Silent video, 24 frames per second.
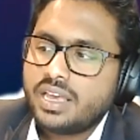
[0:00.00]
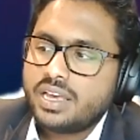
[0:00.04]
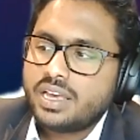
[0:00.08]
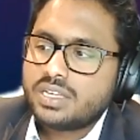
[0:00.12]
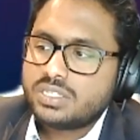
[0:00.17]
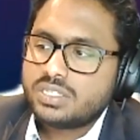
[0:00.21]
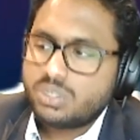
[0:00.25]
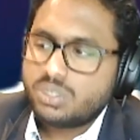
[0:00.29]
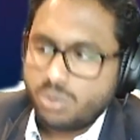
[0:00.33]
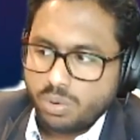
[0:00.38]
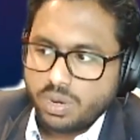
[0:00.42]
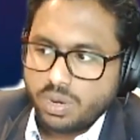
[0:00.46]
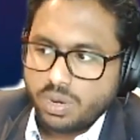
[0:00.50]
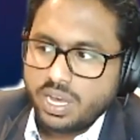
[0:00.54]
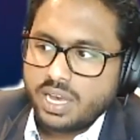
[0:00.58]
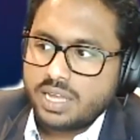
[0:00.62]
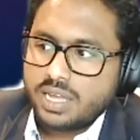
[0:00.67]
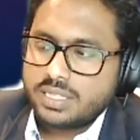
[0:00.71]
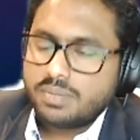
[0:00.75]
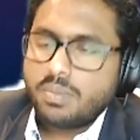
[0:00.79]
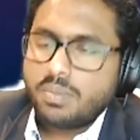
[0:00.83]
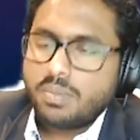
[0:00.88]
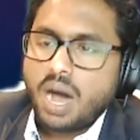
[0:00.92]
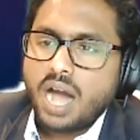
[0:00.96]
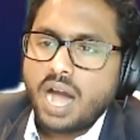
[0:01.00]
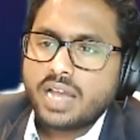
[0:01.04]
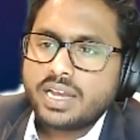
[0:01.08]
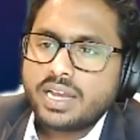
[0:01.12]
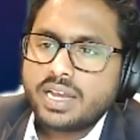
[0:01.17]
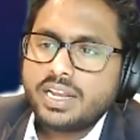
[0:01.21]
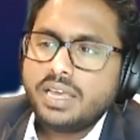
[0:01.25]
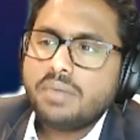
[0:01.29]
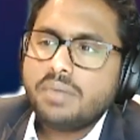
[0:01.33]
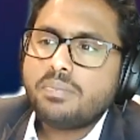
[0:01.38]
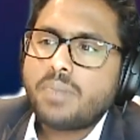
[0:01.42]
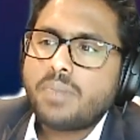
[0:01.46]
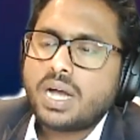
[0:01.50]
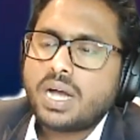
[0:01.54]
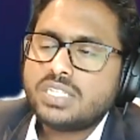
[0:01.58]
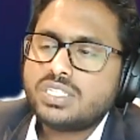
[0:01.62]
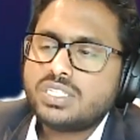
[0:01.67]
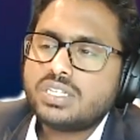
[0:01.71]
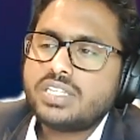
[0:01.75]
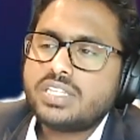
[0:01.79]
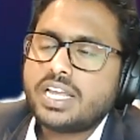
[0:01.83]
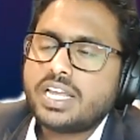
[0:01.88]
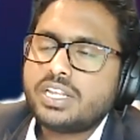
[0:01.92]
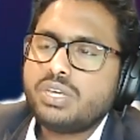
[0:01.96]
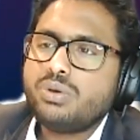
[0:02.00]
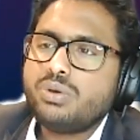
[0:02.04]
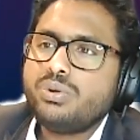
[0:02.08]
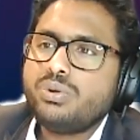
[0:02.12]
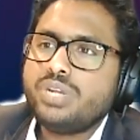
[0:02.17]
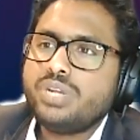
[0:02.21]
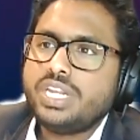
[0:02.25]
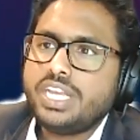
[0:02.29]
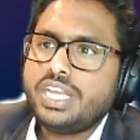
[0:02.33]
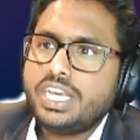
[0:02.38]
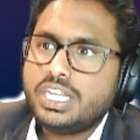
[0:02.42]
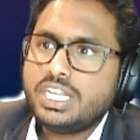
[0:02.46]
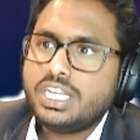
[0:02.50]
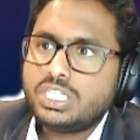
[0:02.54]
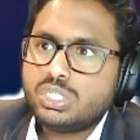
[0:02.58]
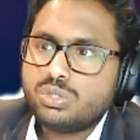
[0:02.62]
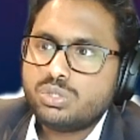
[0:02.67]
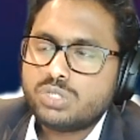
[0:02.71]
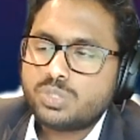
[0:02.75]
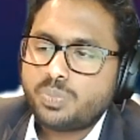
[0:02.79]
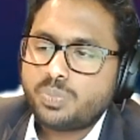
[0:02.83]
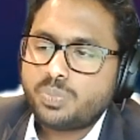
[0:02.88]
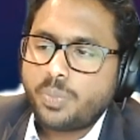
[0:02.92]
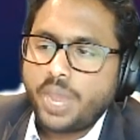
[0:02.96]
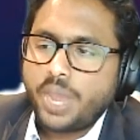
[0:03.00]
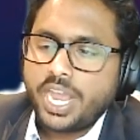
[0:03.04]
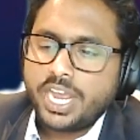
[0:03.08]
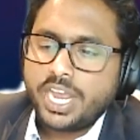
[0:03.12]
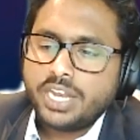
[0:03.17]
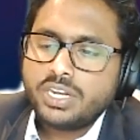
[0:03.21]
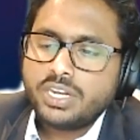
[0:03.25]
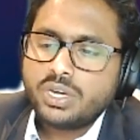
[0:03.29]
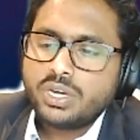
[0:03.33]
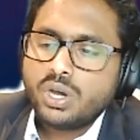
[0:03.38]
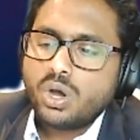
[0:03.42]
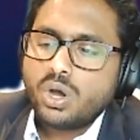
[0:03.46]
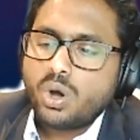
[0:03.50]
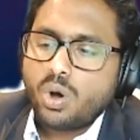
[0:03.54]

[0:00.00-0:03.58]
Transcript: So the marketing budget that you need to spend